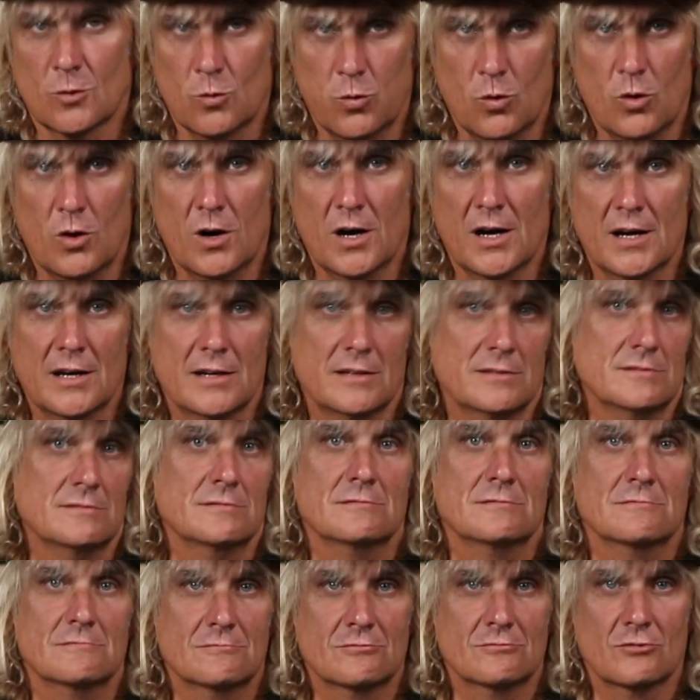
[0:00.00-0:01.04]
quiet,
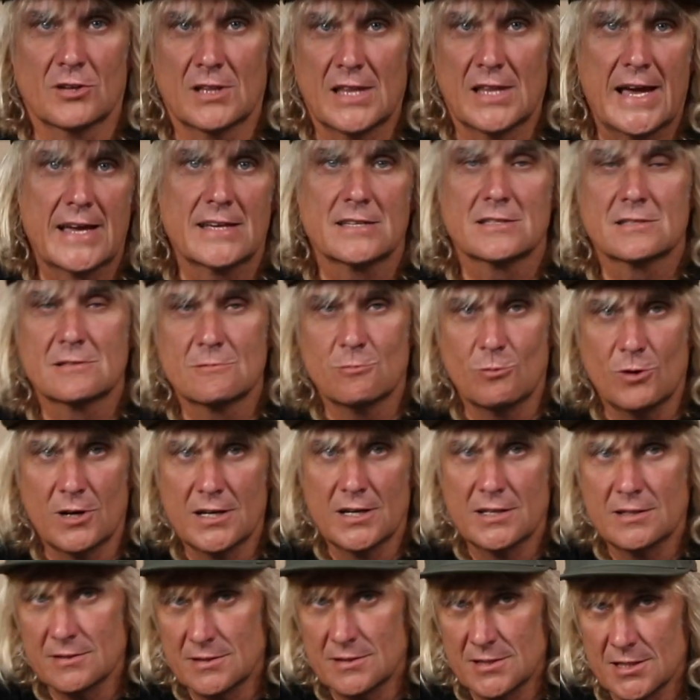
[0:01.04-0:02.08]
relaxed
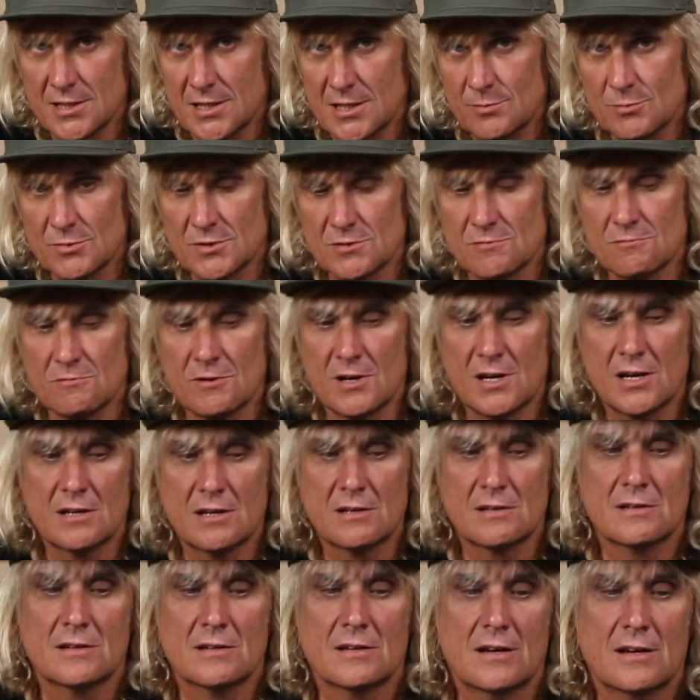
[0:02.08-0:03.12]
way the team is
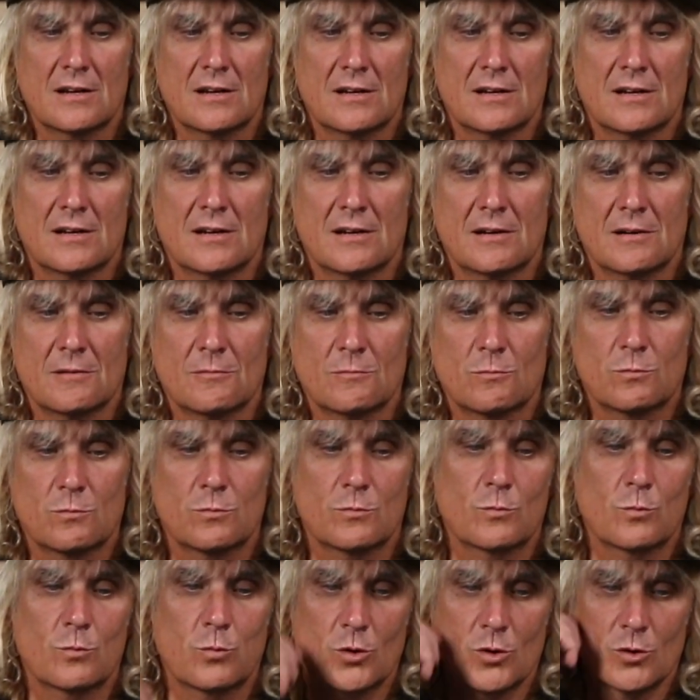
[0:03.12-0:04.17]
run
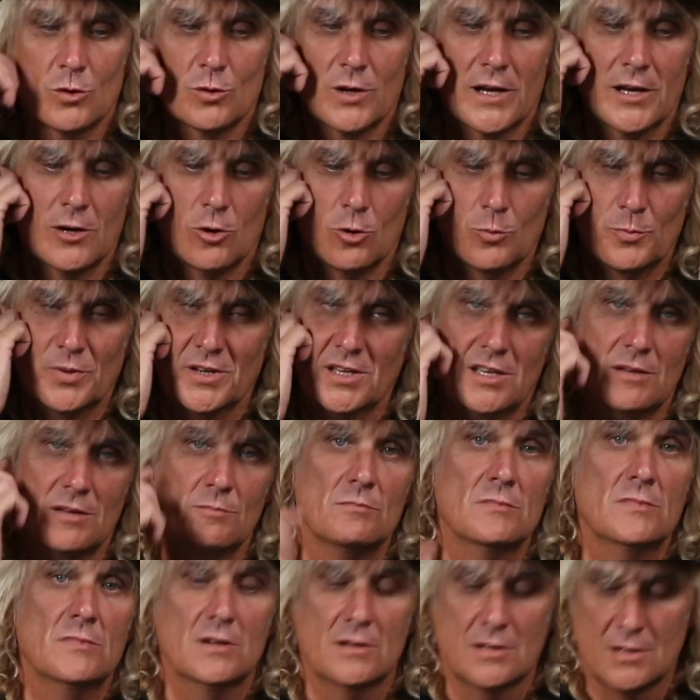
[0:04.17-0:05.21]
will help
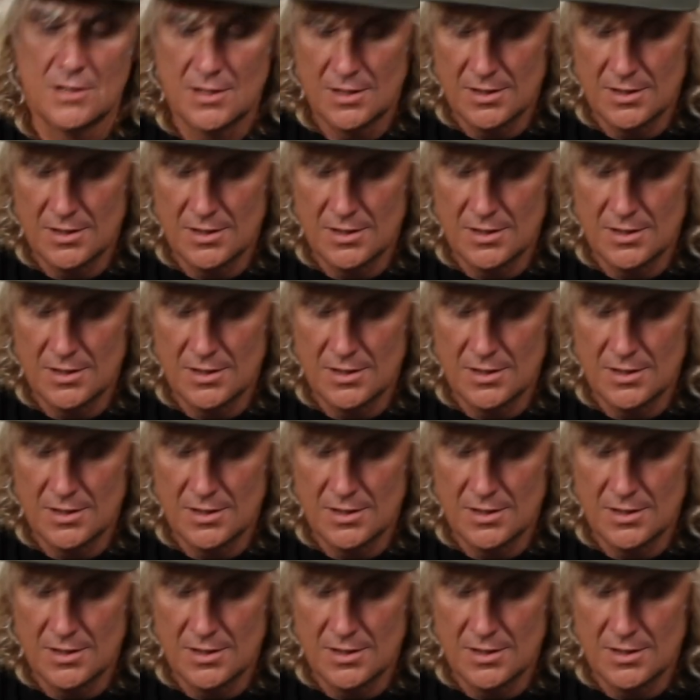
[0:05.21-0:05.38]
him